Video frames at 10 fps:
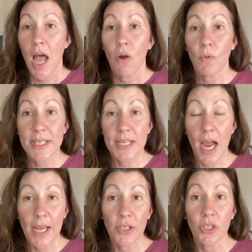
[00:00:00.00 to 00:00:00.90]

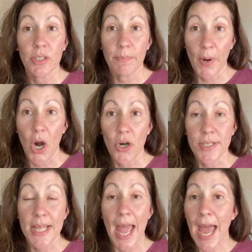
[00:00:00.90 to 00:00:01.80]
retired
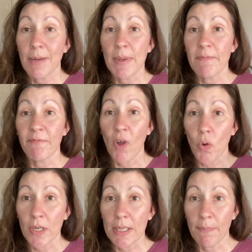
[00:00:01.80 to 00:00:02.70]
bars that had been
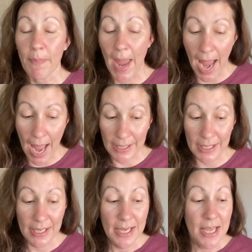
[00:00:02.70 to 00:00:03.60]
voted
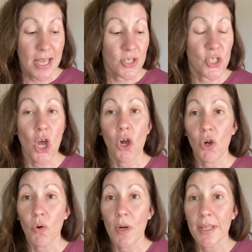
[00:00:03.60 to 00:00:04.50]
back.
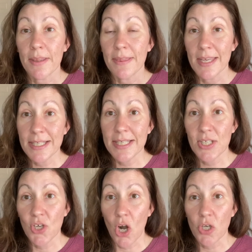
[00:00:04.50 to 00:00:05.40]
So this
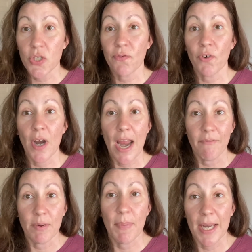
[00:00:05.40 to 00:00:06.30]
starts for
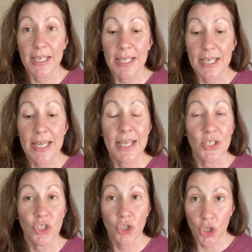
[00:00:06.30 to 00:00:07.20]
everybody
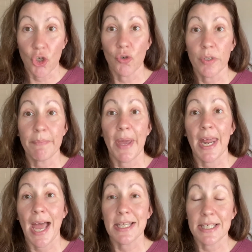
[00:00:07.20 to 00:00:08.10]
in June, but
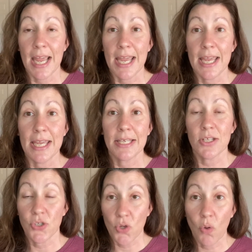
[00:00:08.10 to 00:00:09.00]
as a
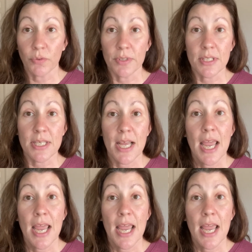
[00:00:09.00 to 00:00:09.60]
consultant,